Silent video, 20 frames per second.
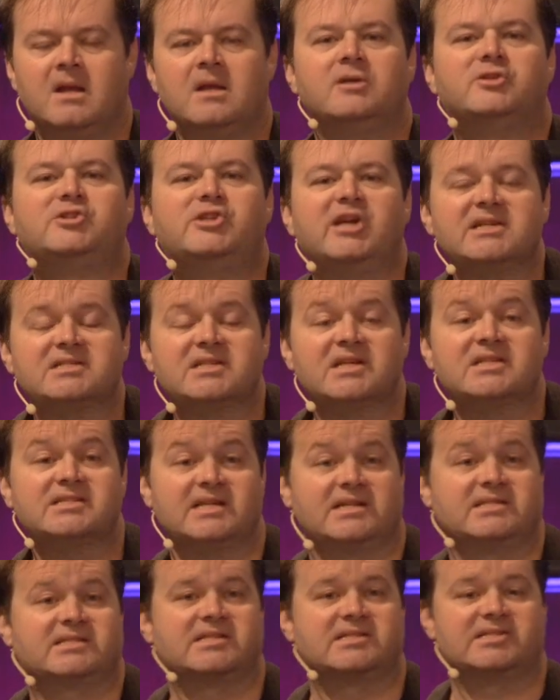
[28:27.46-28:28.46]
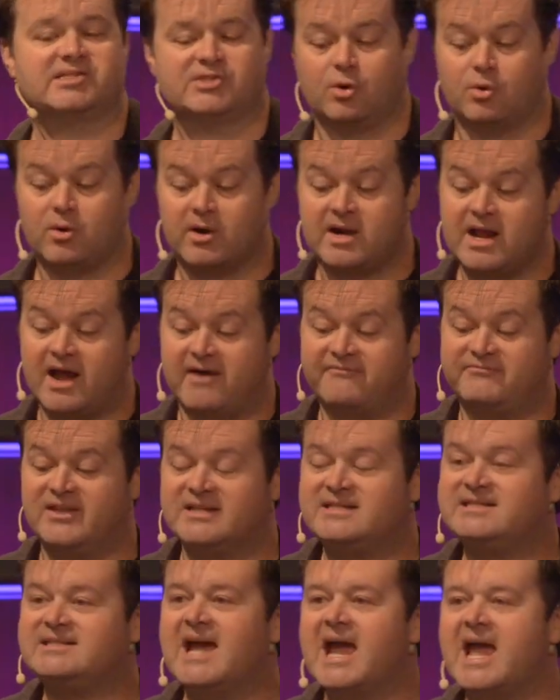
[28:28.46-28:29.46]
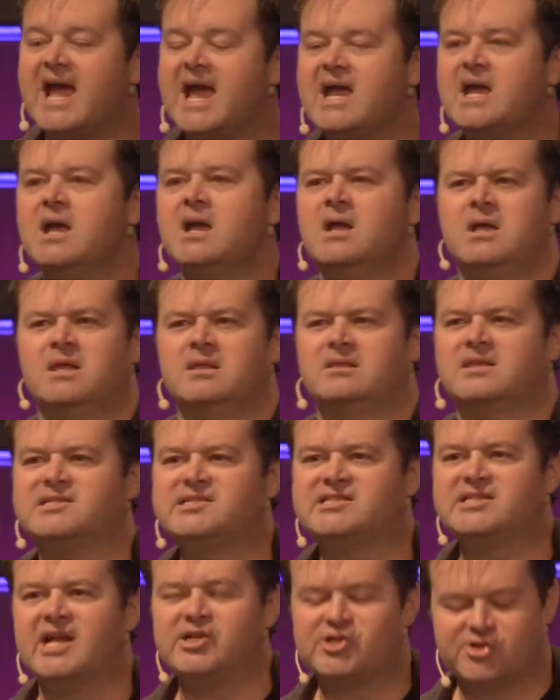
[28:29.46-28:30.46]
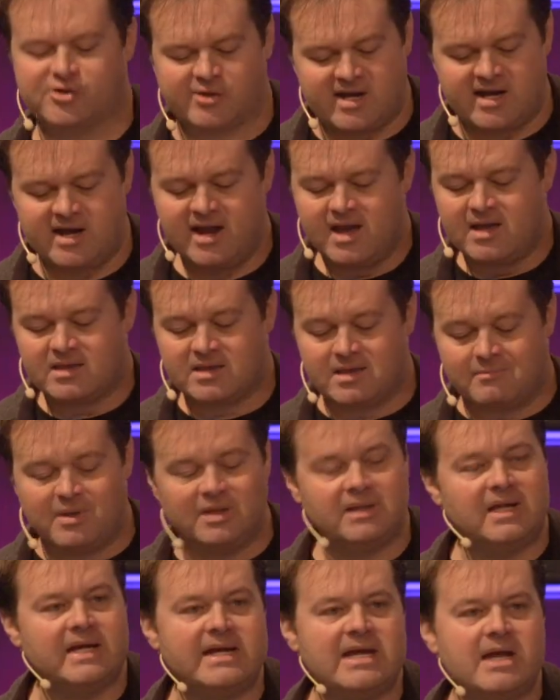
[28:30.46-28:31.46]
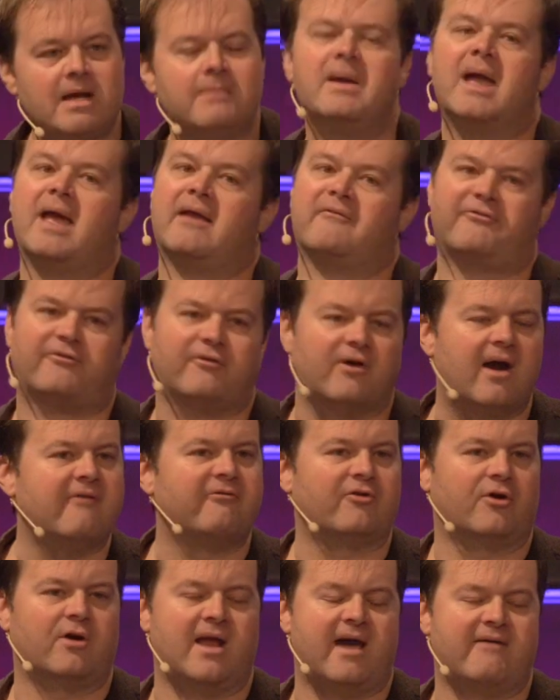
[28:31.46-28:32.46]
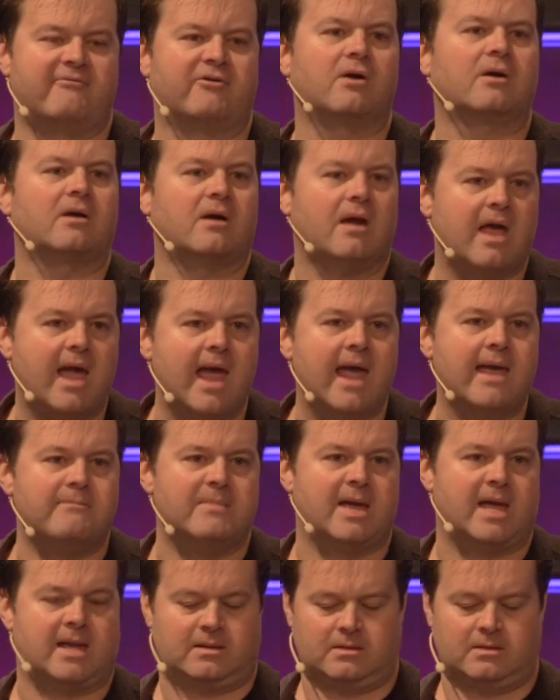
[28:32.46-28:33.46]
Jesus is the story of the day, the century, the millennium, and forever and ever. Amen.